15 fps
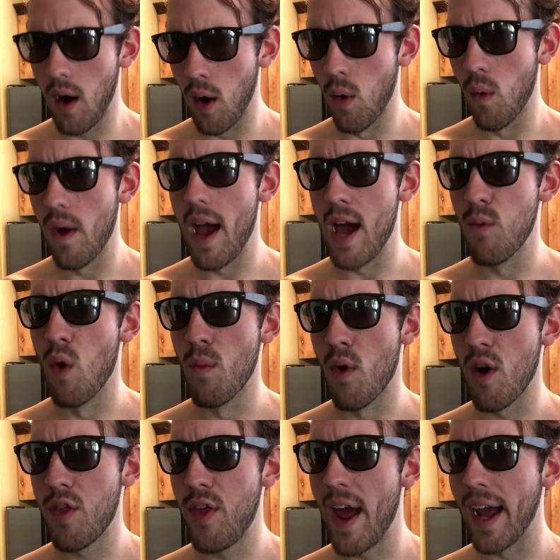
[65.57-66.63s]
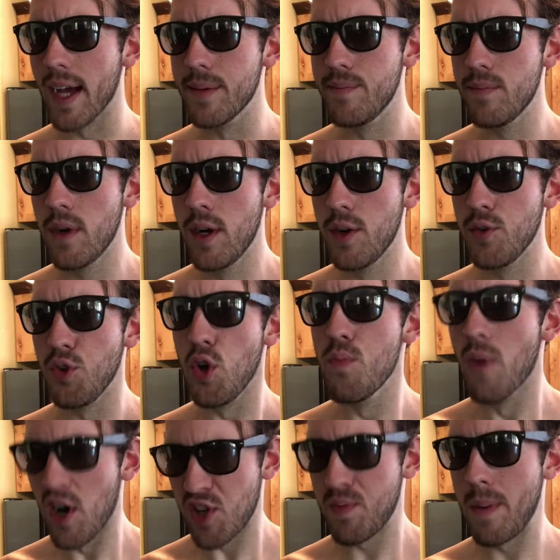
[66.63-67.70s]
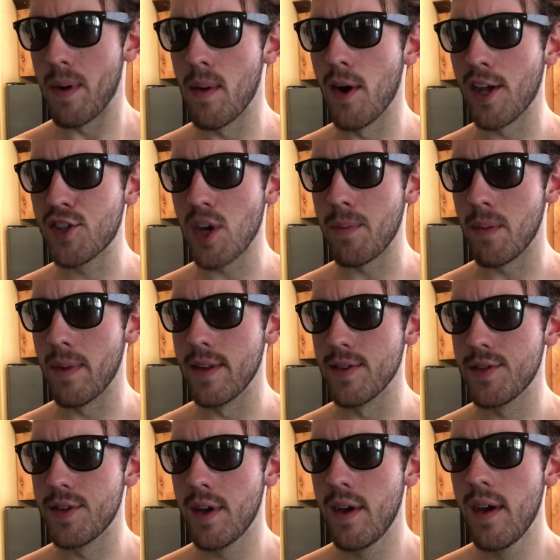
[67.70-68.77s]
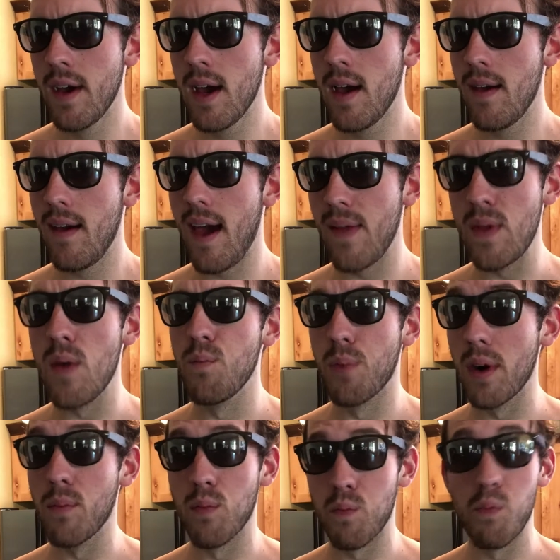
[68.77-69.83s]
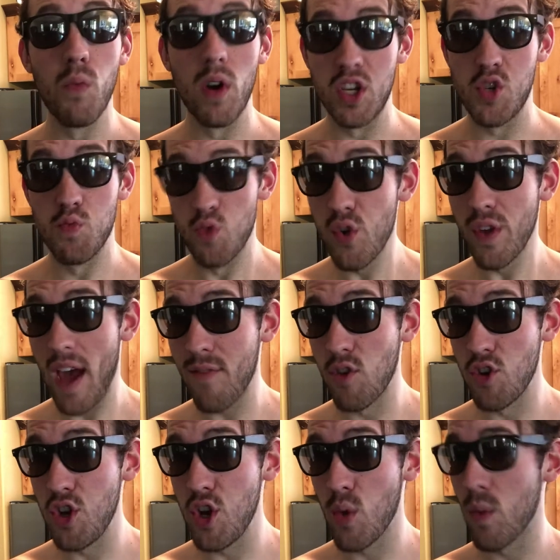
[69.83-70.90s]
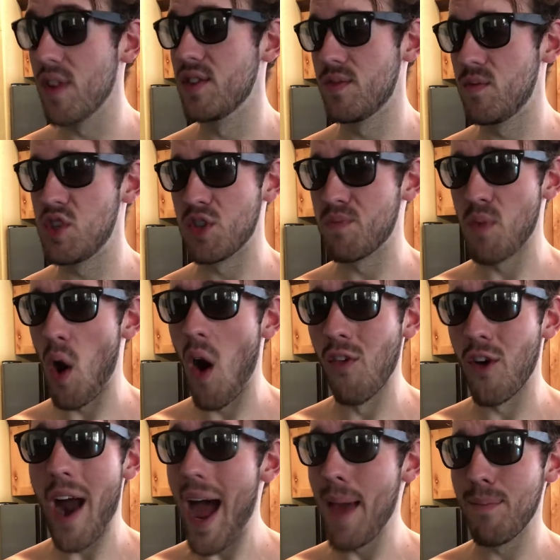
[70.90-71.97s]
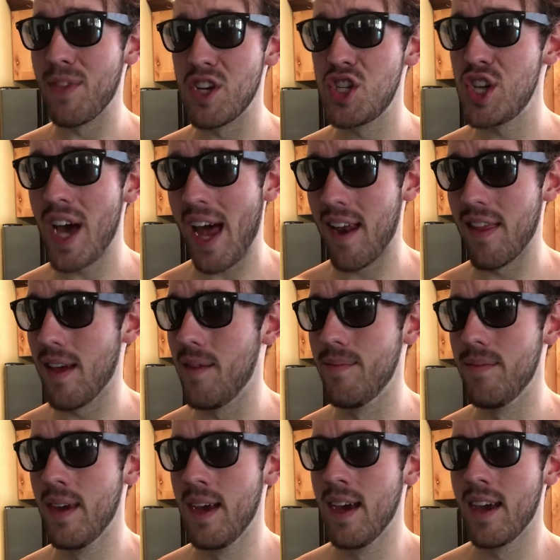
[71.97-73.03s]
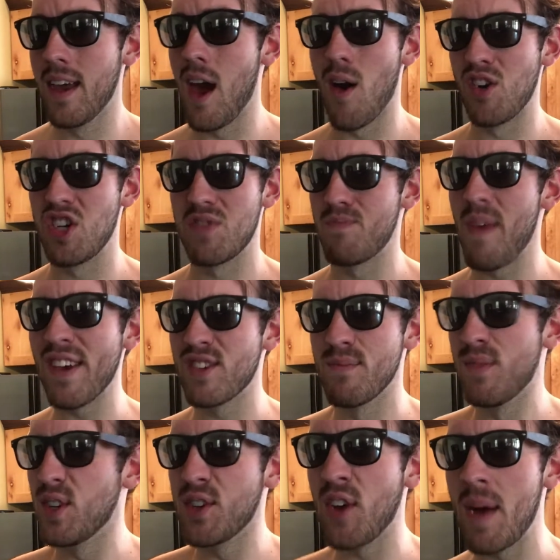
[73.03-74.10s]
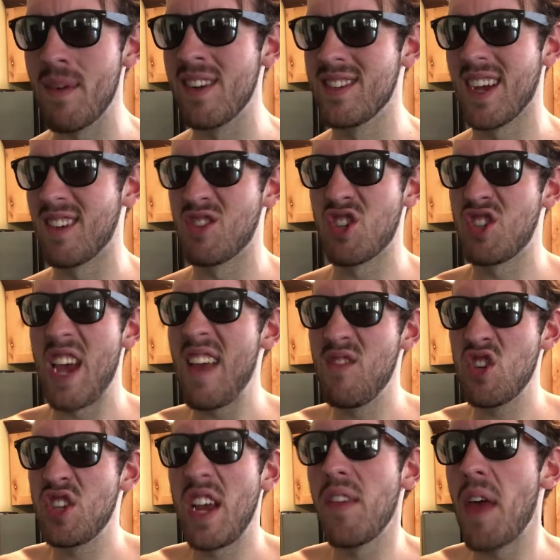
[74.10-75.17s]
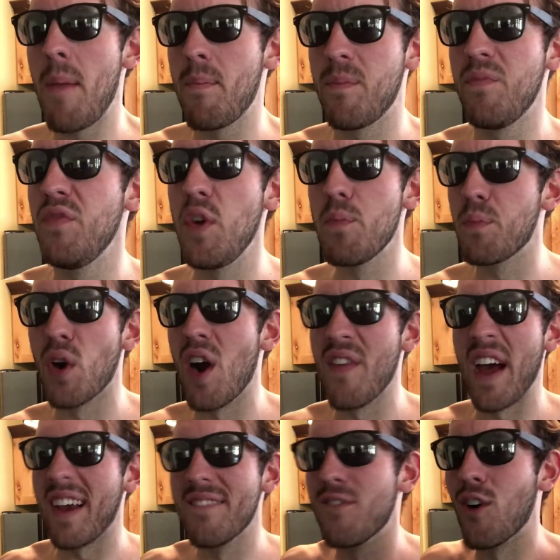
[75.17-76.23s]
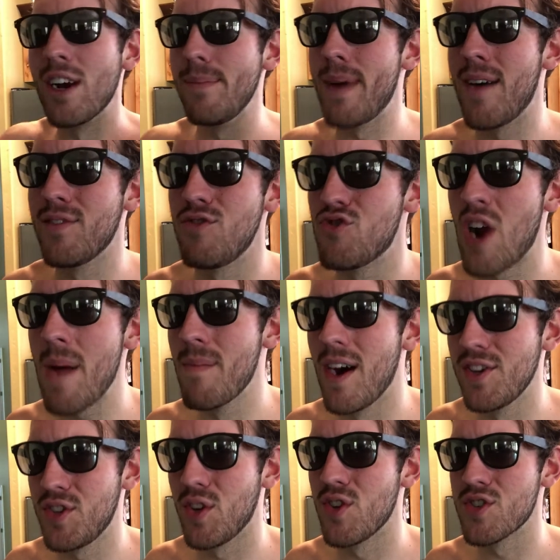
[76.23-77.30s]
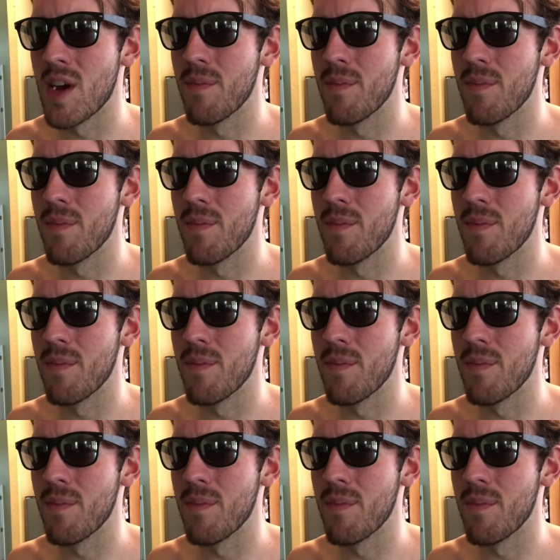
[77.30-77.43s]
Oh, and one more thing. You must be promoting supplements. And then, but what you really have to do is just overhype the shit out of them. You know, just make some bold claims. Like, just say that you put on like 40 pounds of dry muscle or